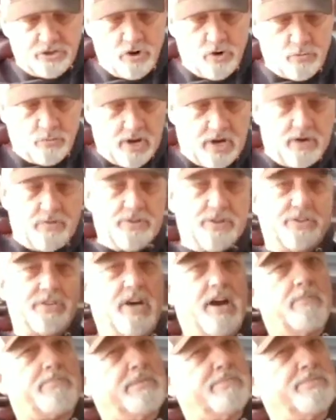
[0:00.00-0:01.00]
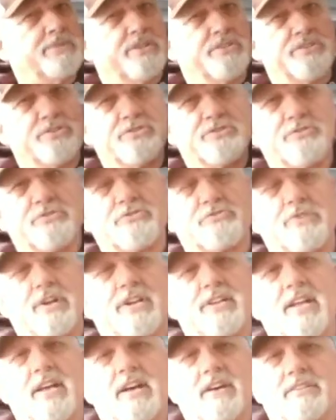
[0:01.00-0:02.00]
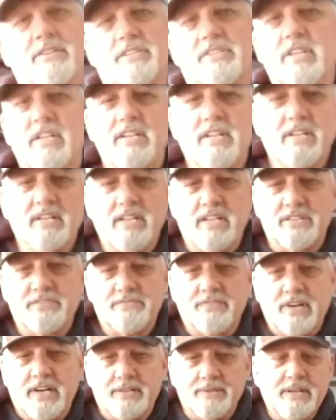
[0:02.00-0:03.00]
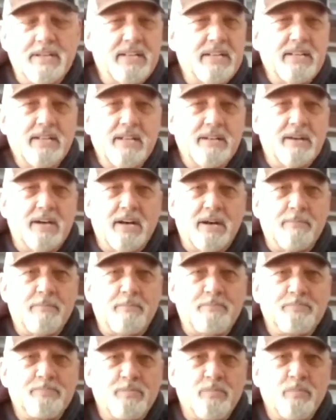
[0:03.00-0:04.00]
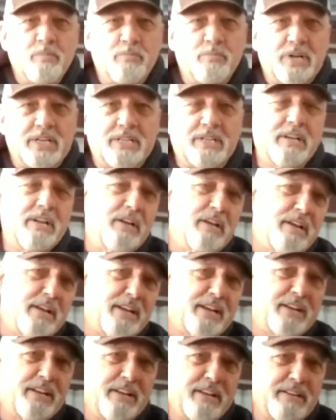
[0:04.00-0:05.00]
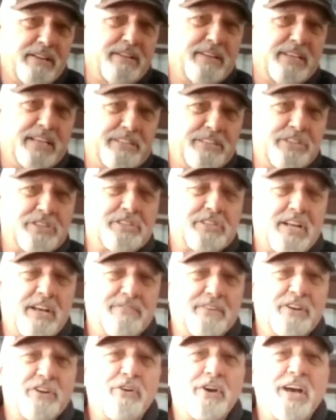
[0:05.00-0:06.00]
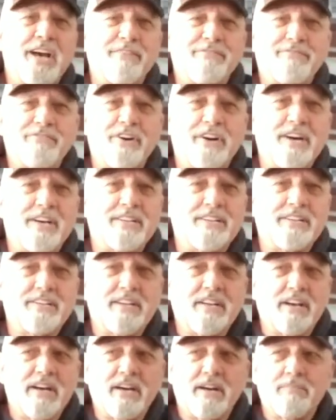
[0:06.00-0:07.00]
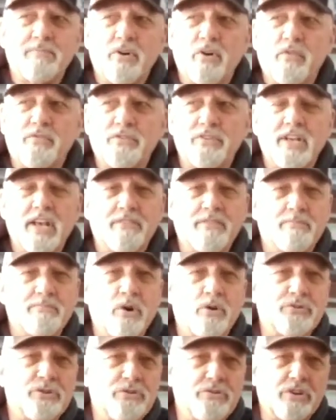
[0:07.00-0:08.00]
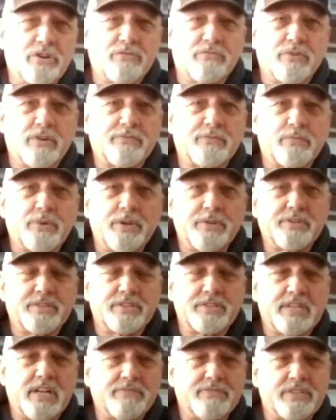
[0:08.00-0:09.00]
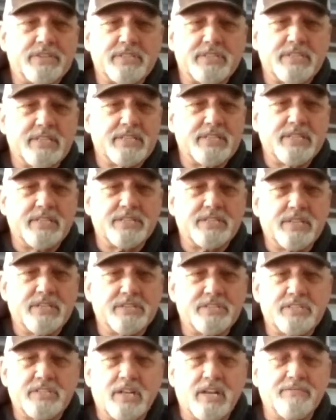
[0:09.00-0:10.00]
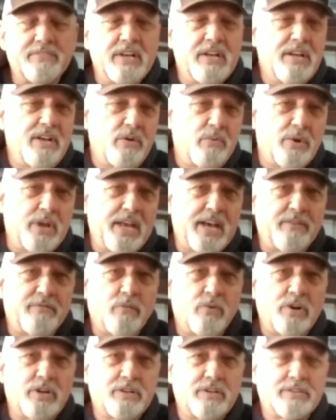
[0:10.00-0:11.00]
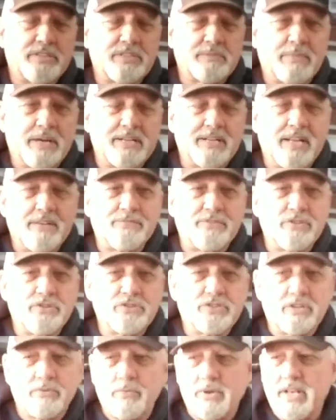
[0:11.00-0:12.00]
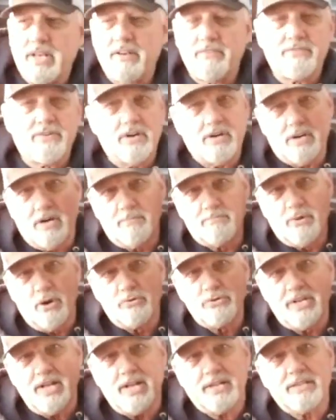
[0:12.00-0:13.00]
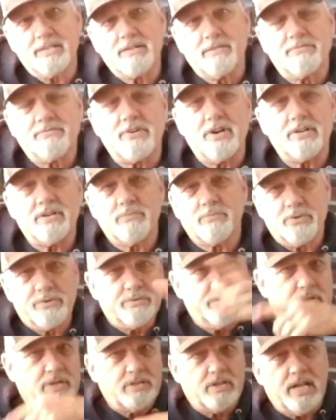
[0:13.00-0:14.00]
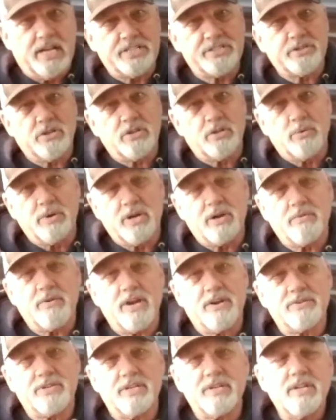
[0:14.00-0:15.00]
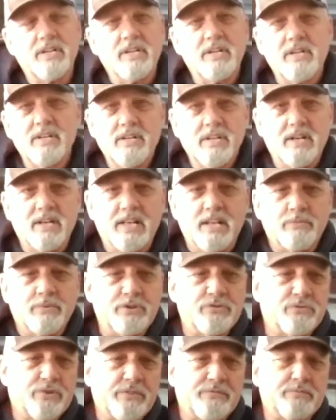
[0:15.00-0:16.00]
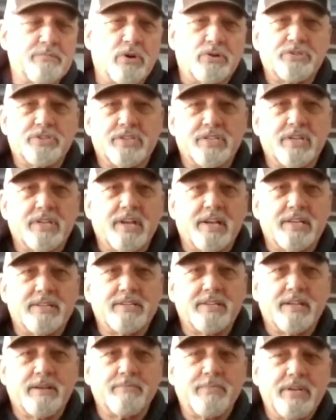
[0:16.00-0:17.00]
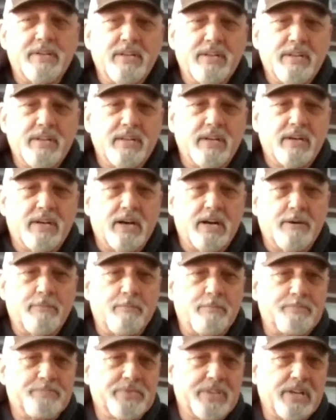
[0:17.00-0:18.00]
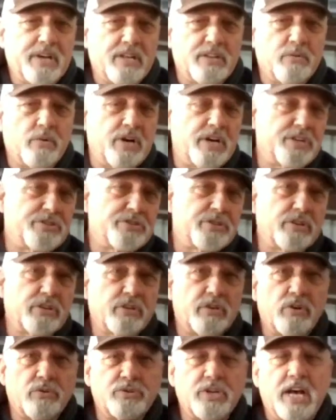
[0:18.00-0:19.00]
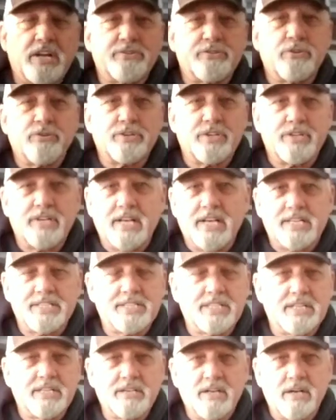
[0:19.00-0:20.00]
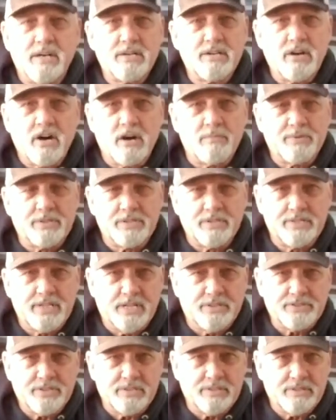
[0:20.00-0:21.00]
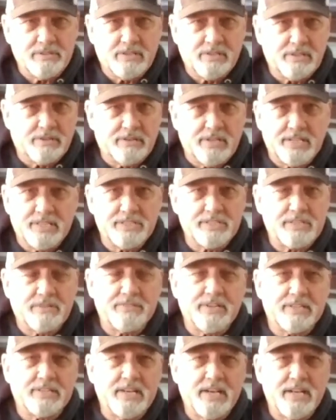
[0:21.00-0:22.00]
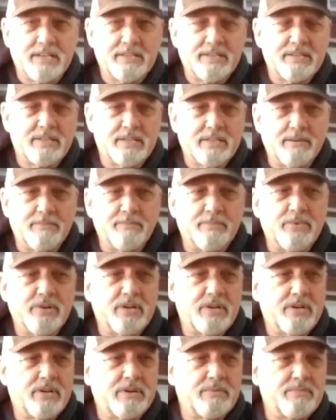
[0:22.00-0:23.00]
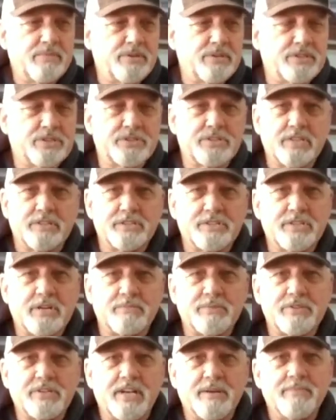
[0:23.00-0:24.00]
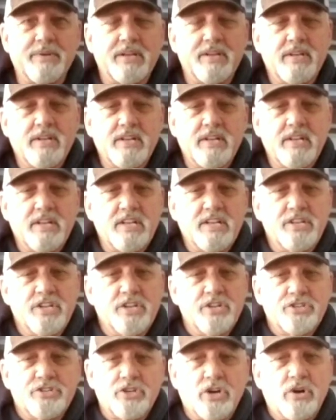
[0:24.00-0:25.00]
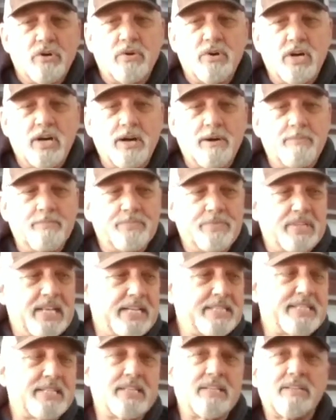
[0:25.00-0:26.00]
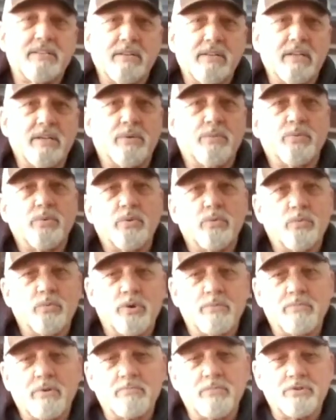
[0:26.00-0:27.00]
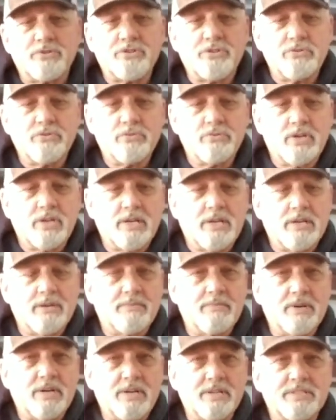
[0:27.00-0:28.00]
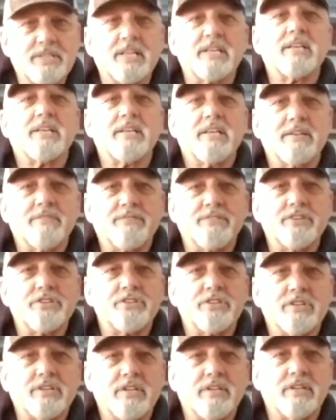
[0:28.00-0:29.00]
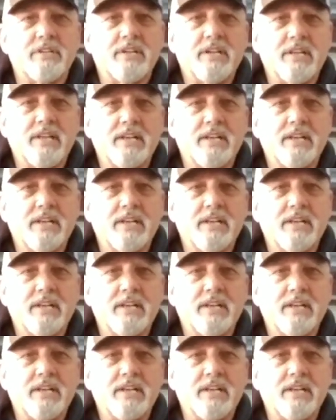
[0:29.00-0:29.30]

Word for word: you're going right over the top of them, then you shoot straight down. It's fine. Uh, but get the stuff and go have fun. Um, hopefully you have a boat that you can drift with and stuff. Is stuff. We have one that's my nephew's and we have a, a bow deck in the front with uh, lights all the way around it. And we drift most of the nighttime. Um, otherwise, you can go out during the day. I see uh, carp in the Delta and Clear Lake and stuff like that um, uh, in, the, in the summertime. So um, that's it. Uh, remember to um, uh, take a kid fishing and,